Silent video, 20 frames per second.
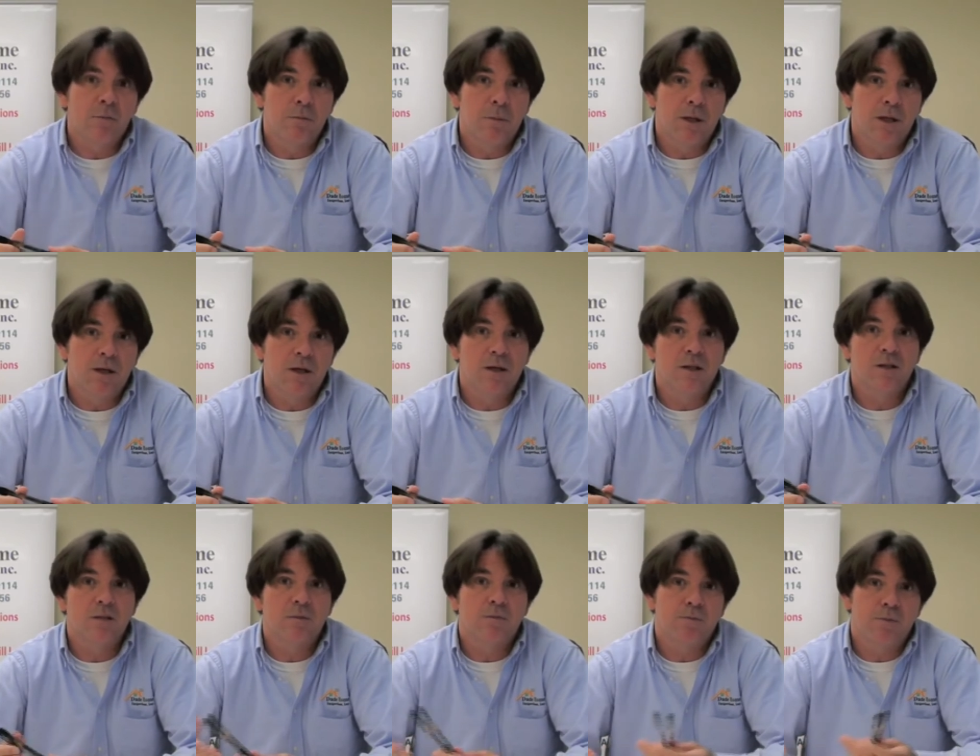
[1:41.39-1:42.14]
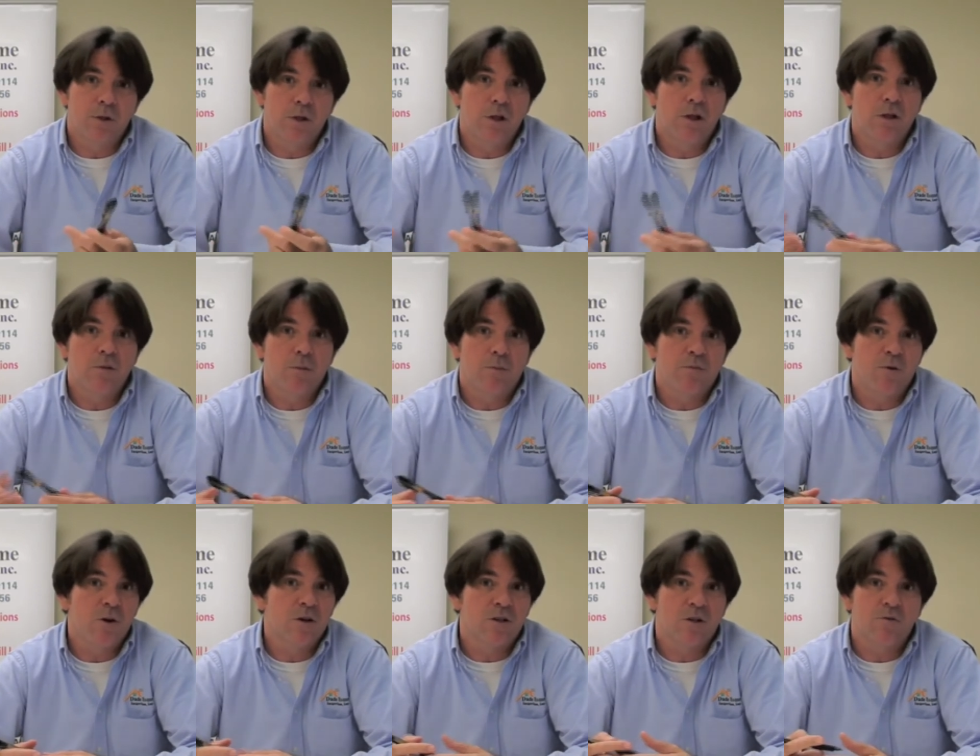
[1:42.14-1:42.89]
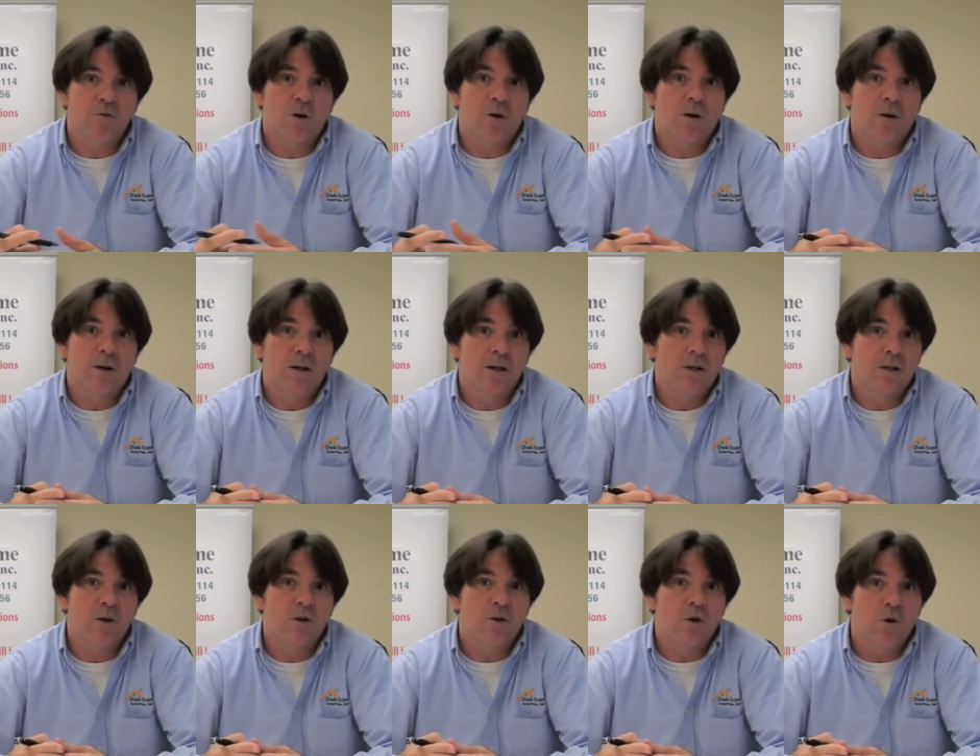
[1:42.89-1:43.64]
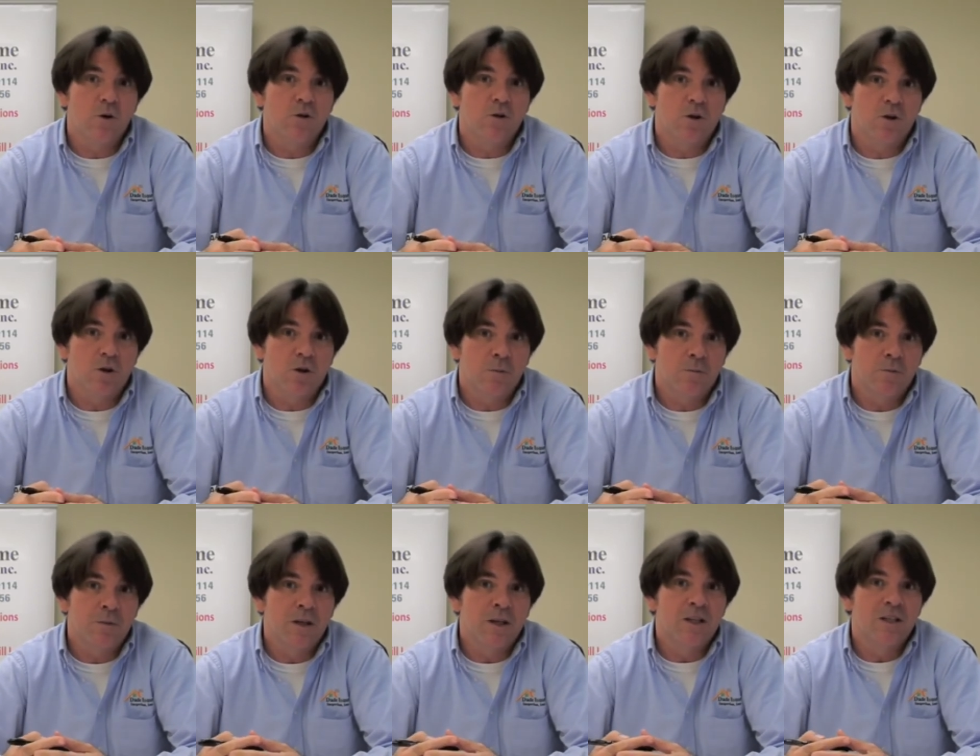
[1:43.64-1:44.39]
because you, first of all, you don't own the home.